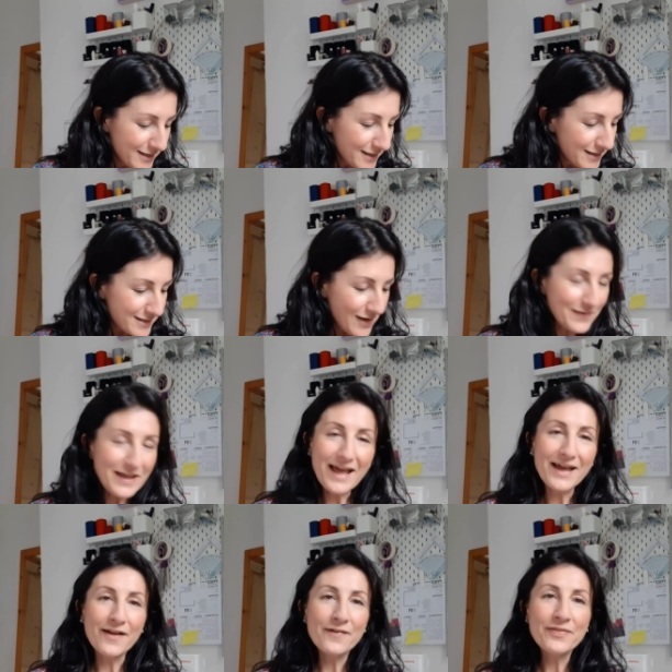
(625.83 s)
So
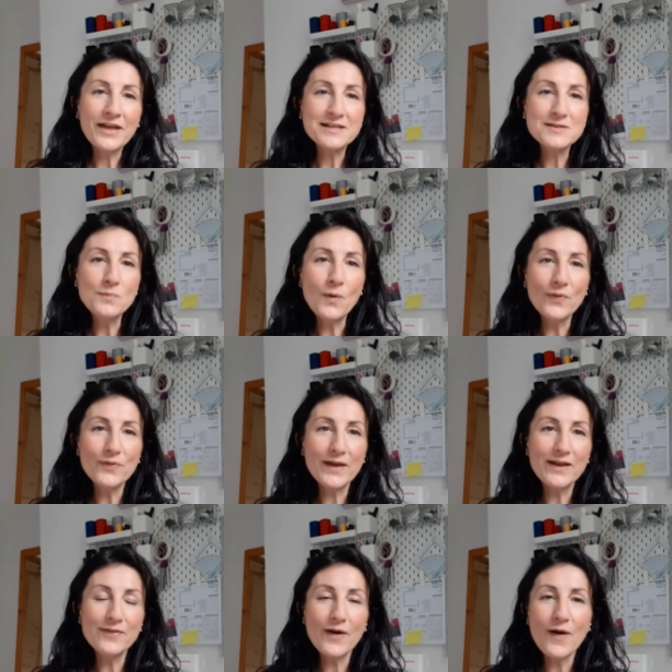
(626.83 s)
yeah, that's one
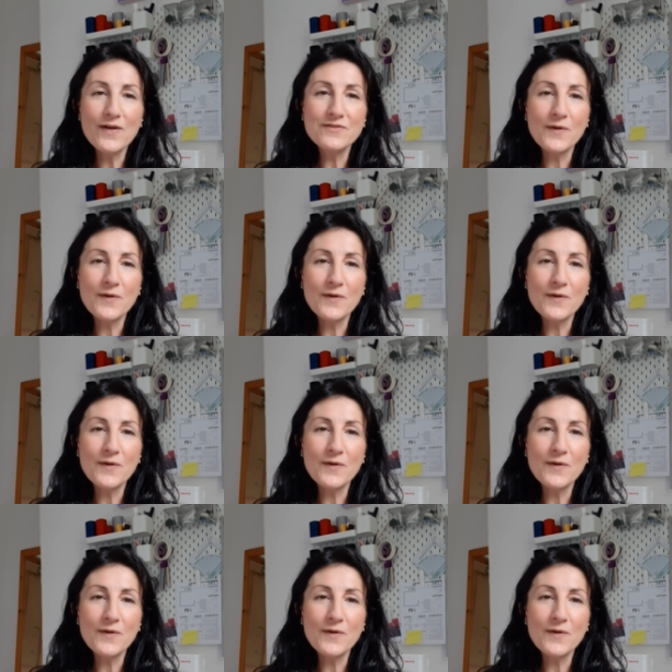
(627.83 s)
thing that I've